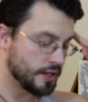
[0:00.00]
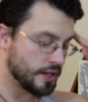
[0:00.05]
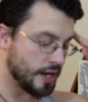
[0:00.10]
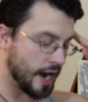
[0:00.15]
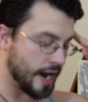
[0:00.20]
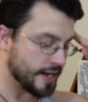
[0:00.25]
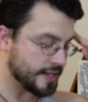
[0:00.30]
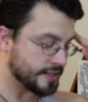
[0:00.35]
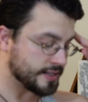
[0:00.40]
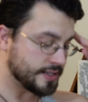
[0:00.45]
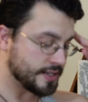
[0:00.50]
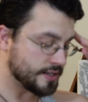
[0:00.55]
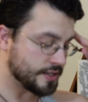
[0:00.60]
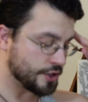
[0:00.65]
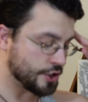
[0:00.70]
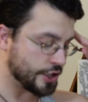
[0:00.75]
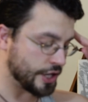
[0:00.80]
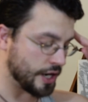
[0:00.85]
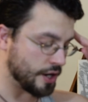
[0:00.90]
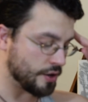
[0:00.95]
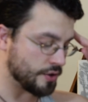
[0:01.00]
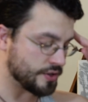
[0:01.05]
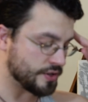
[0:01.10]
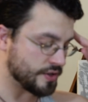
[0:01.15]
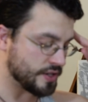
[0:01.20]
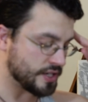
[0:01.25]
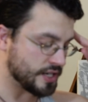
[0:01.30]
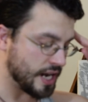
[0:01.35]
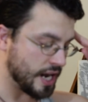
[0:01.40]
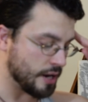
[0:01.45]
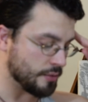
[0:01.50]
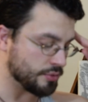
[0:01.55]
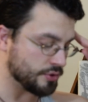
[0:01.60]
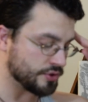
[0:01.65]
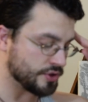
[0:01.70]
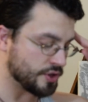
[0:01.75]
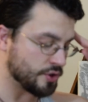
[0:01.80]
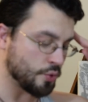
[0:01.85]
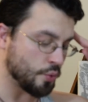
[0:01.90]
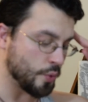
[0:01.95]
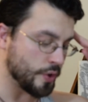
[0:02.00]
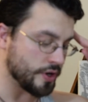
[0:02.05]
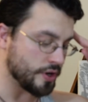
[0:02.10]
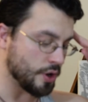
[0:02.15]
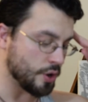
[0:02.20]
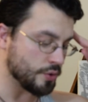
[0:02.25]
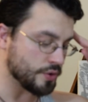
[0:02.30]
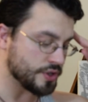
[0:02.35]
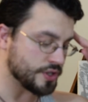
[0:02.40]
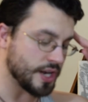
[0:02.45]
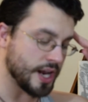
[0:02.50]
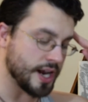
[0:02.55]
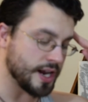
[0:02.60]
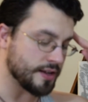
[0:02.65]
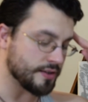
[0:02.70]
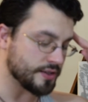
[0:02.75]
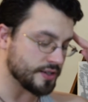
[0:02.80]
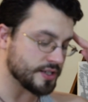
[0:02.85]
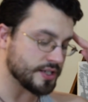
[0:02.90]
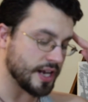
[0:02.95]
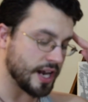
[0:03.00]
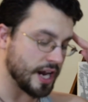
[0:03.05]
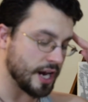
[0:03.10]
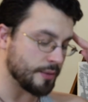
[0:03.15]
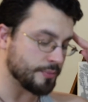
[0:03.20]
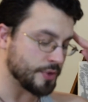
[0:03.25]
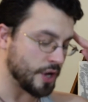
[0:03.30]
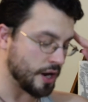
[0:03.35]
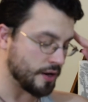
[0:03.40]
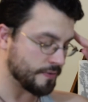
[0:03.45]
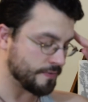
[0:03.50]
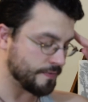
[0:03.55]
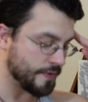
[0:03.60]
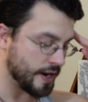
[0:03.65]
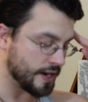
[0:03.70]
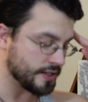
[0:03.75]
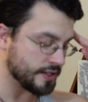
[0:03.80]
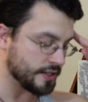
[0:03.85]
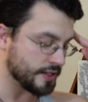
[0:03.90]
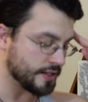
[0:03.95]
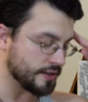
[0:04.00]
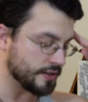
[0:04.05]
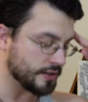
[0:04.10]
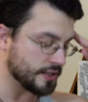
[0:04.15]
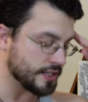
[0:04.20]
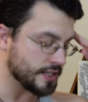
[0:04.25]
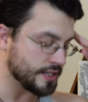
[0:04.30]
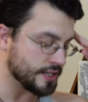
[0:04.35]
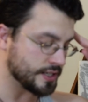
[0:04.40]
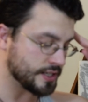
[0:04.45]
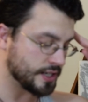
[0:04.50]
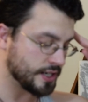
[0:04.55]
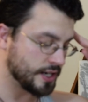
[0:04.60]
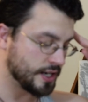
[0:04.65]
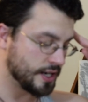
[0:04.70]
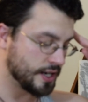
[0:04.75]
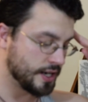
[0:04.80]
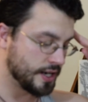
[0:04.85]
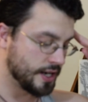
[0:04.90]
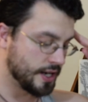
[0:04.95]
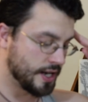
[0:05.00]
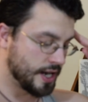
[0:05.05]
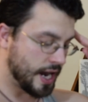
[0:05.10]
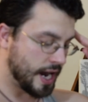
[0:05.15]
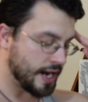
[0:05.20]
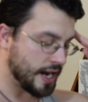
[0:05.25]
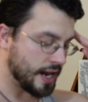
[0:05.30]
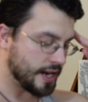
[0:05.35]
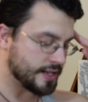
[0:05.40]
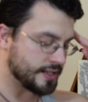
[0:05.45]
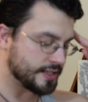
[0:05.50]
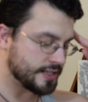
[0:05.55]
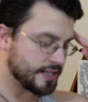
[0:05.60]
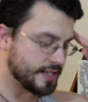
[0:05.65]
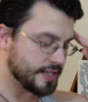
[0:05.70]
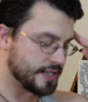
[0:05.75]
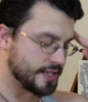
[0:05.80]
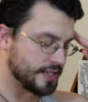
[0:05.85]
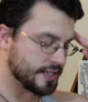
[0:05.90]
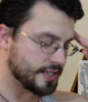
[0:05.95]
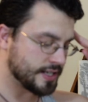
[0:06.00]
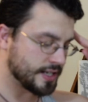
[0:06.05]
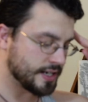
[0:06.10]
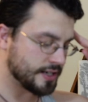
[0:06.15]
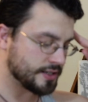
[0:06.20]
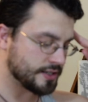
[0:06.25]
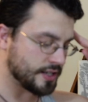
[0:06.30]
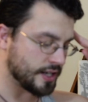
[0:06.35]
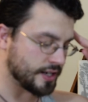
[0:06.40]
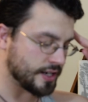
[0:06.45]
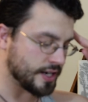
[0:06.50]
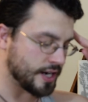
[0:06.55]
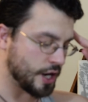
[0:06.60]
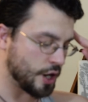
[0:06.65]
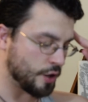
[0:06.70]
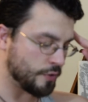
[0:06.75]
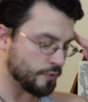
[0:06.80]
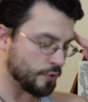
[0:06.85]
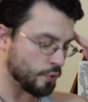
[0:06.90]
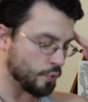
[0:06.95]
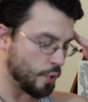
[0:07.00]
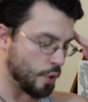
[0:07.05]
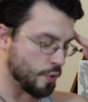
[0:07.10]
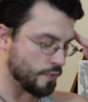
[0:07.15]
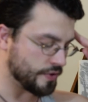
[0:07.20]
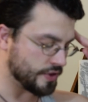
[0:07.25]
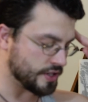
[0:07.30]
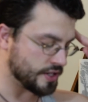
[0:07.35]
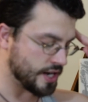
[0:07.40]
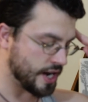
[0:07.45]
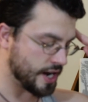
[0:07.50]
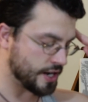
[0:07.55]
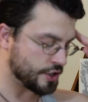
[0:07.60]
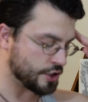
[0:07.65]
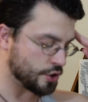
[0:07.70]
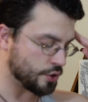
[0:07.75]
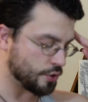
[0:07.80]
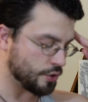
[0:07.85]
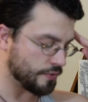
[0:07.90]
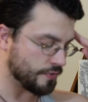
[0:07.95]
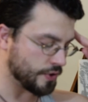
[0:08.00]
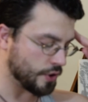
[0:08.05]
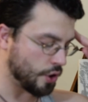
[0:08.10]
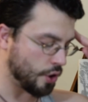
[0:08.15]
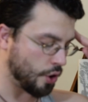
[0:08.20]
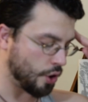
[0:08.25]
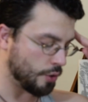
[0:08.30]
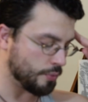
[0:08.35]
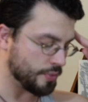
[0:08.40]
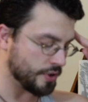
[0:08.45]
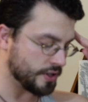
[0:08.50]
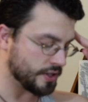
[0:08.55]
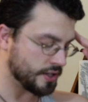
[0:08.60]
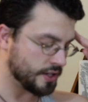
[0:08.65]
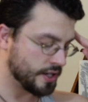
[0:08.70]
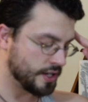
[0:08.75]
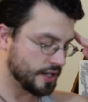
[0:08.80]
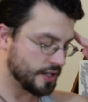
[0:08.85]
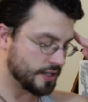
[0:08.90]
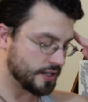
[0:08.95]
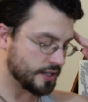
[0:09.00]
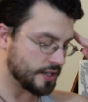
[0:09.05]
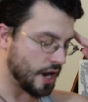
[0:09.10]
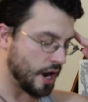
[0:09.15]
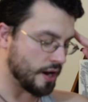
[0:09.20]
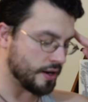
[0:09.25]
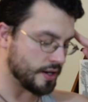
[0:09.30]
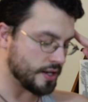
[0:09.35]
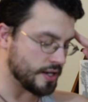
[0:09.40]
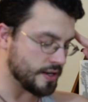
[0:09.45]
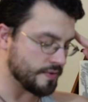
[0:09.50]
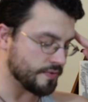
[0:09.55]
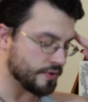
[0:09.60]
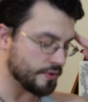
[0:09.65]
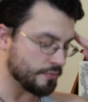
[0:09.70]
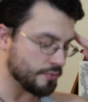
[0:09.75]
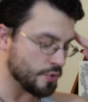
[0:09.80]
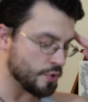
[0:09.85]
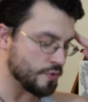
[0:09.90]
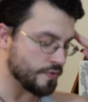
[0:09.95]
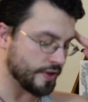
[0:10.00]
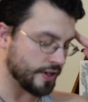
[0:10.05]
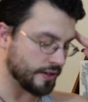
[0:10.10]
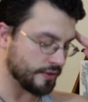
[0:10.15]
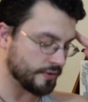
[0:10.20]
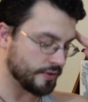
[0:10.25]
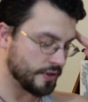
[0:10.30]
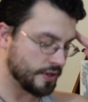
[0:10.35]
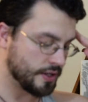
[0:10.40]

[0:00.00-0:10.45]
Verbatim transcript: I can see the chairs and the tables and the windows staying the same, not affected in the least. And I can see these things like a careful woven texture of the carpet, not even moving.